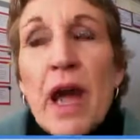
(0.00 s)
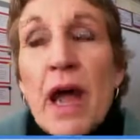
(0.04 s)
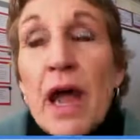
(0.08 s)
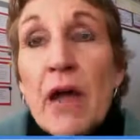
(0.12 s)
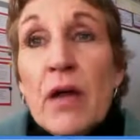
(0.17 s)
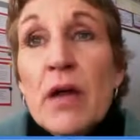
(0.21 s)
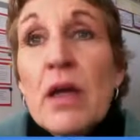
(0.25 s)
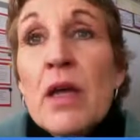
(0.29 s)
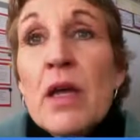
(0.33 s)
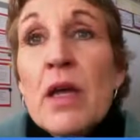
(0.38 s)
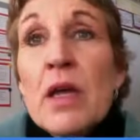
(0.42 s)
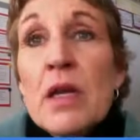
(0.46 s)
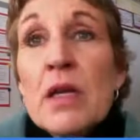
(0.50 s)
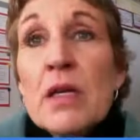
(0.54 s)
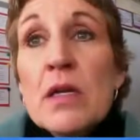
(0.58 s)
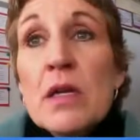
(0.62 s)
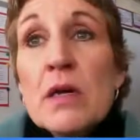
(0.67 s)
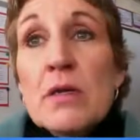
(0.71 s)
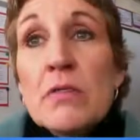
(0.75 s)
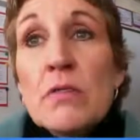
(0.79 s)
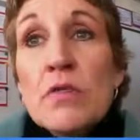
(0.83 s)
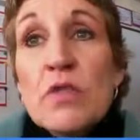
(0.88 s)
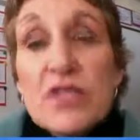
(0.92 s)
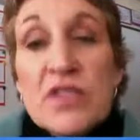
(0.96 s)
I
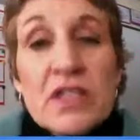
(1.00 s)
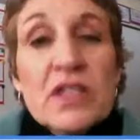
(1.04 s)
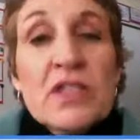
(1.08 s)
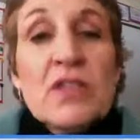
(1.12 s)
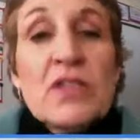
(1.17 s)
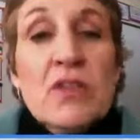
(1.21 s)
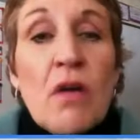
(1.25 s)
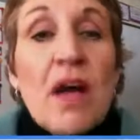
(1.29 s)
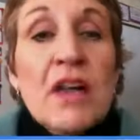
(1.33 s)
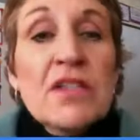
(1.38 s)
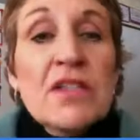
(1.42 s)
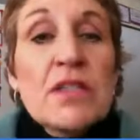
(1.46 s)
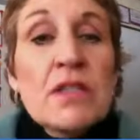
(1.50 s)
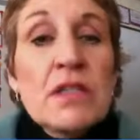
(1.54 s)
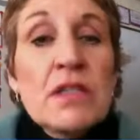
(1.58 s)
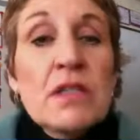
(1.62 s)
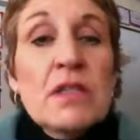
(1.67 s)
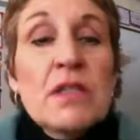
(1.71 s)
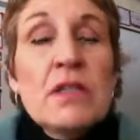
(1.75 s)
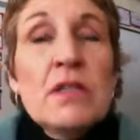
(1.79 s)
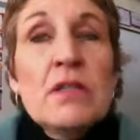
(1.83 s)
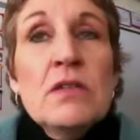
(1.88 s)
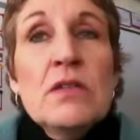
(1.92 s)
was exhausted.